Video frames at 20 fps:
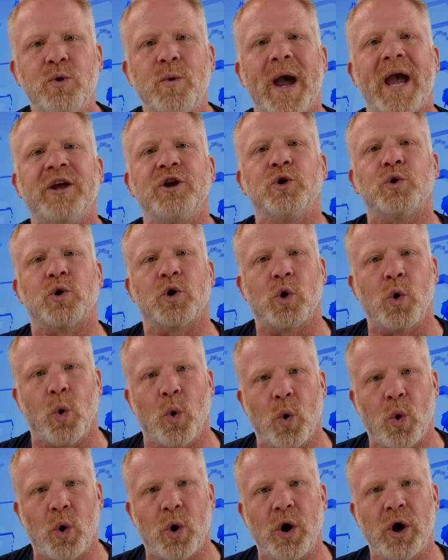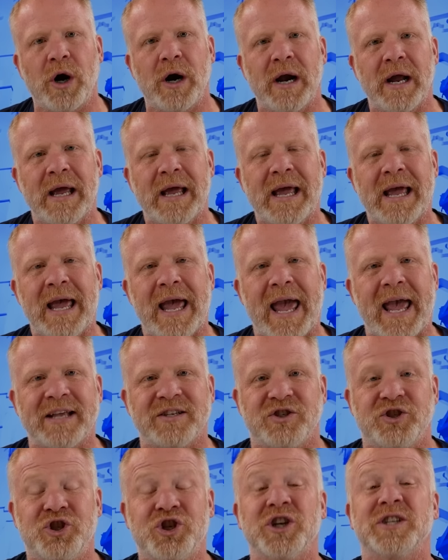you at your core
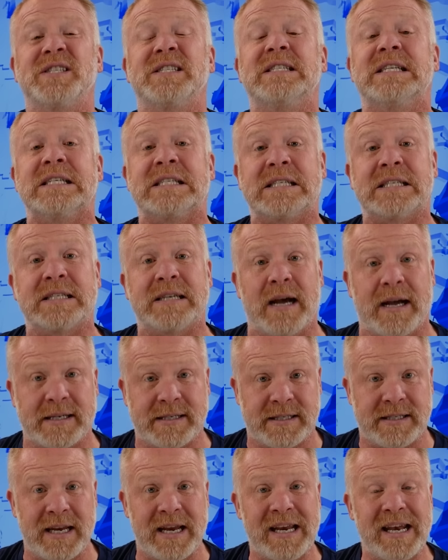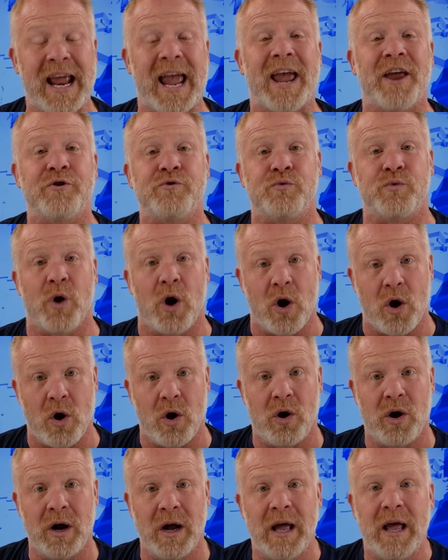as just disgusting and
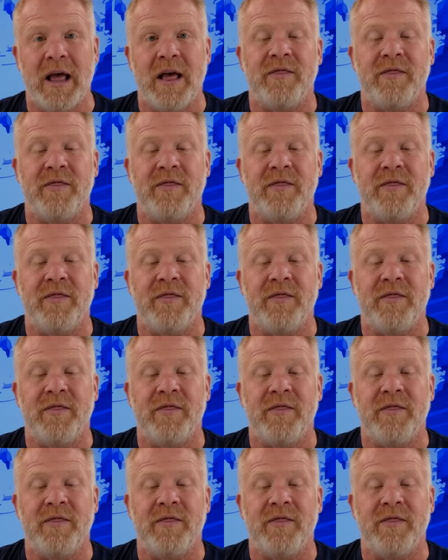wrong,